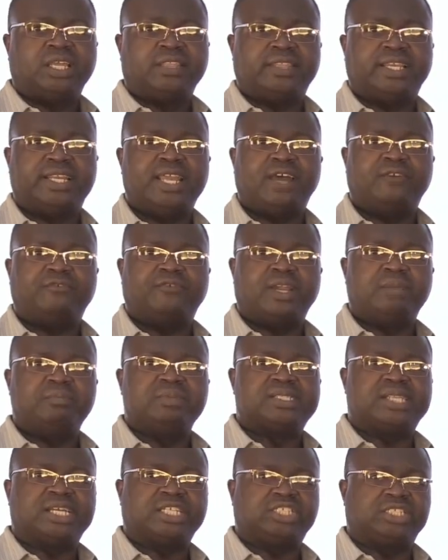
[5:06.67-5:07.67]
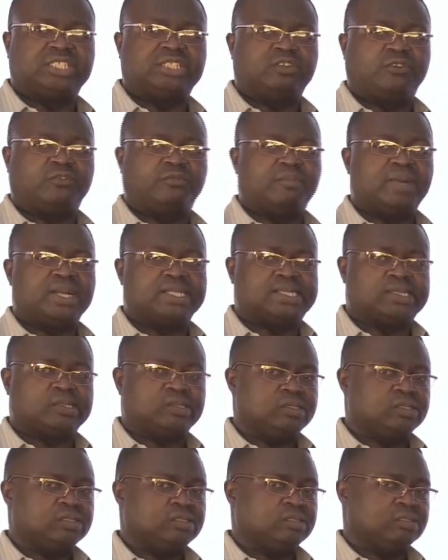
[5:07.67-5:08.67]
The diaphragm is a sheet of
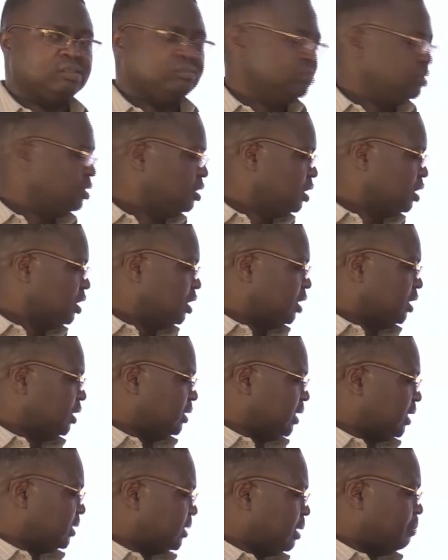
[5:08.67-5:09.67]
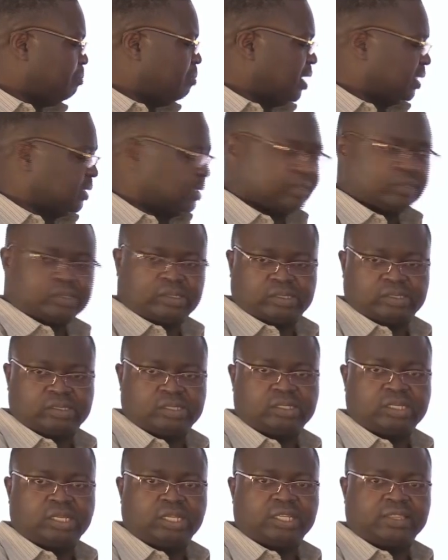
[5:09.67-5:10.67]
muscle. It's just a muscle
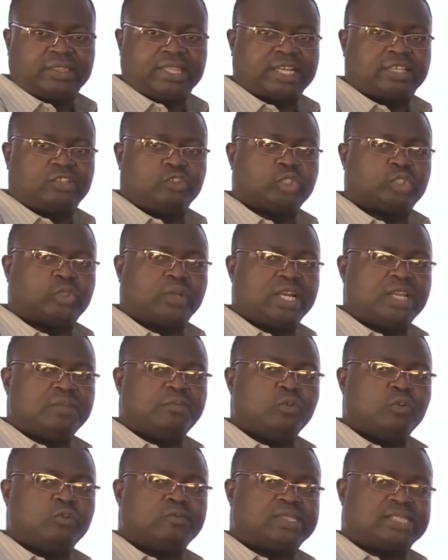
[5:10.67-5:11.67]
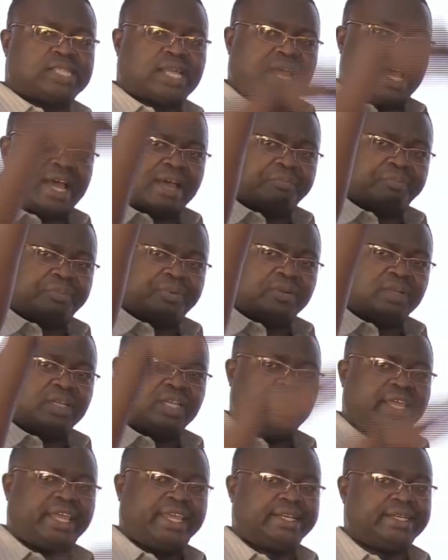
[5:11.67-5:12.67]
that usually moves up
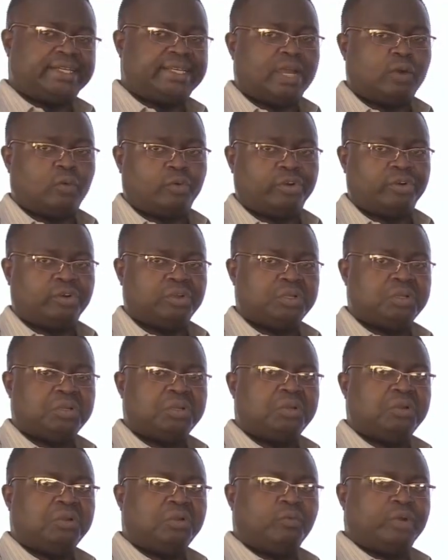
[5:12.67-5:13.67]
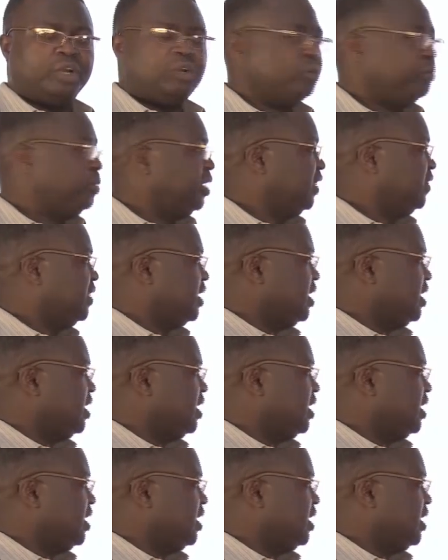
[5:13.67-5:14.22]
and down. When you breathe